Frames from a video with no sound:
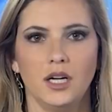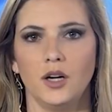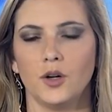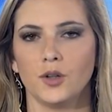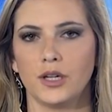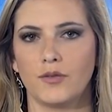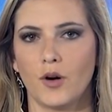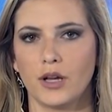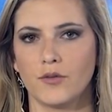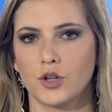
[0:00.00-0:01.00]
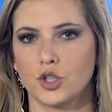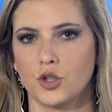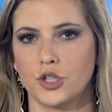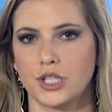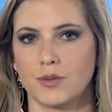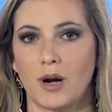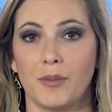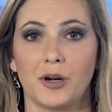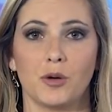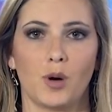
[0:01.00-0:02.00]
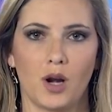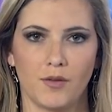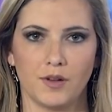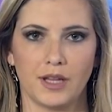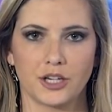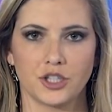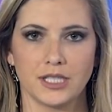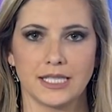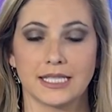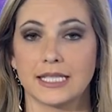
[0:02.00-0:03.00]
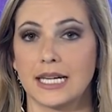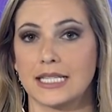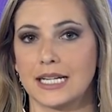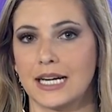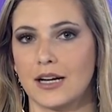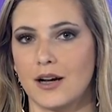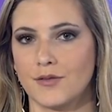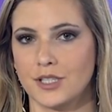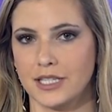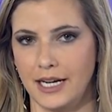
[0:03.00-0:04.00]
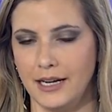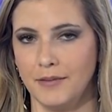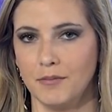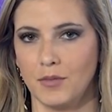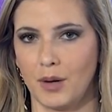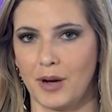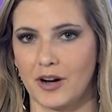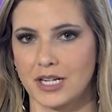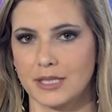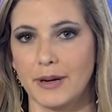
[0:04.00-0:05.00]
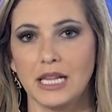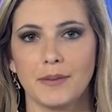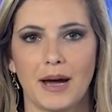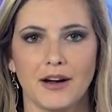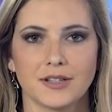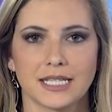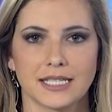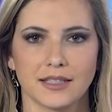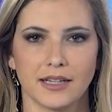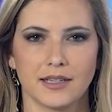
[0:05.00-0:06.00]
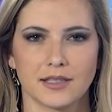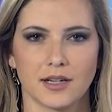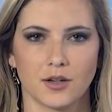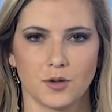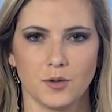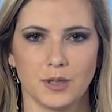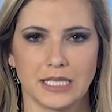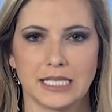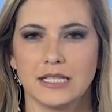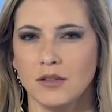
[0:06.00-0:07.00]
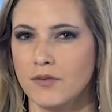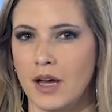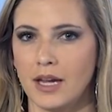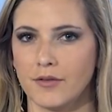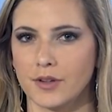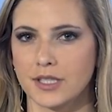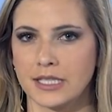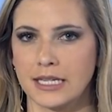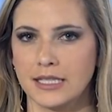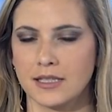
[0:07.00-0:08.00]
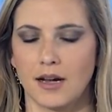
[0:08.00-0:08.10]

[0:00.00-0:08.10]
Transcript: Early voting for Georgia's primary runoff elections is set to kick off today. One America's Bailey Byers has the latest on who is still vying for the state's